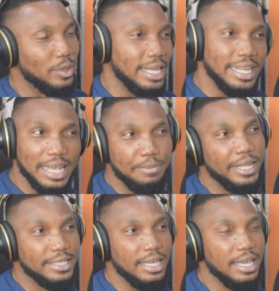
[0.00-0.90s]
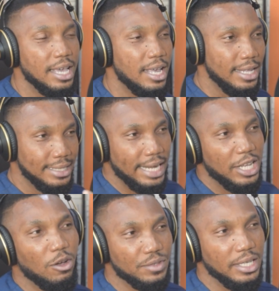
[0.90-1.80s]
So it's innate ability,
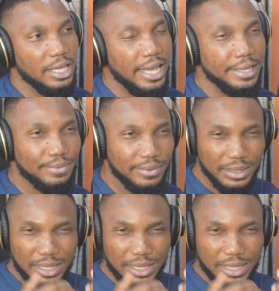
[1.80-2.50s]
technique of singing,